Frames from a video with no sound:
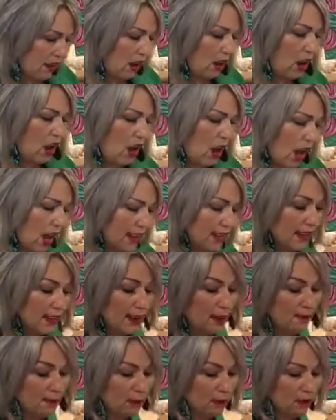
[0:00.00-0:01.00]

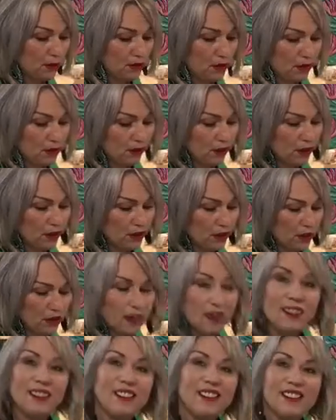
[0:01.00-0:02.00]
lighter blue.
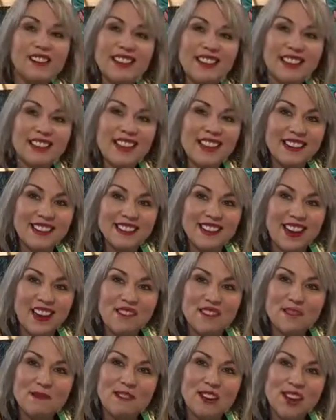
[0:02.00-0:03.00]
Thanks for
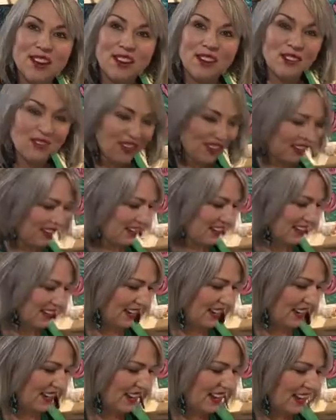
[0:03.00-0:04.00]
having me over
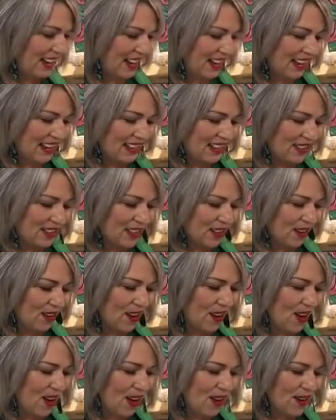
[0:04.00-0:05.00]
to your
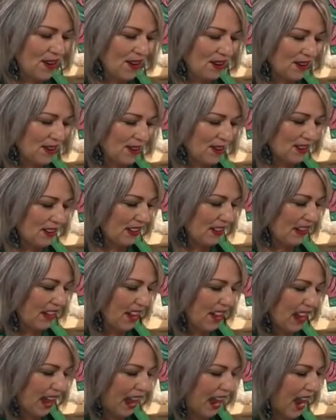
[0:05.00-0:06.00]
home.
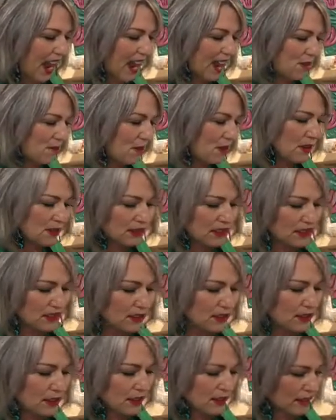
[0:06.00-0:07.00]
And what I'm going to
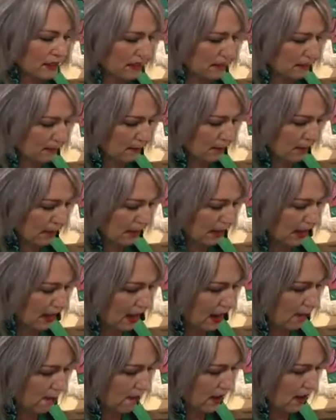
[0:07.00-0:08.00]
do is mix that
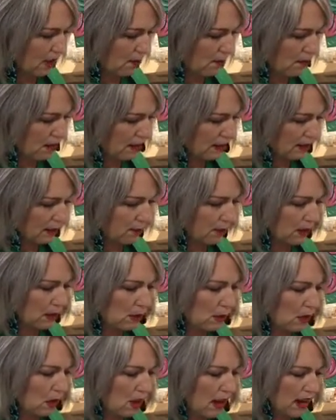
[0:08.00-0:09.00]
up. Now I want it to be
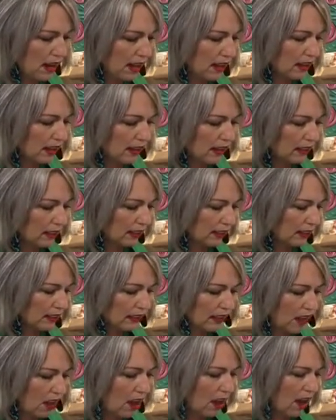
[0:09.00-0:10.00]
quite
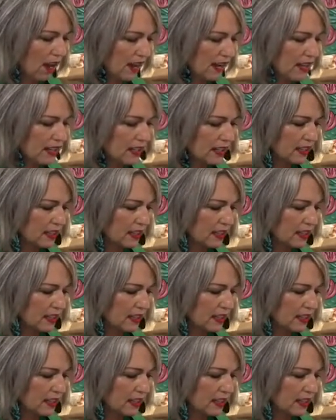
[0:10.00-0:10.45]
light,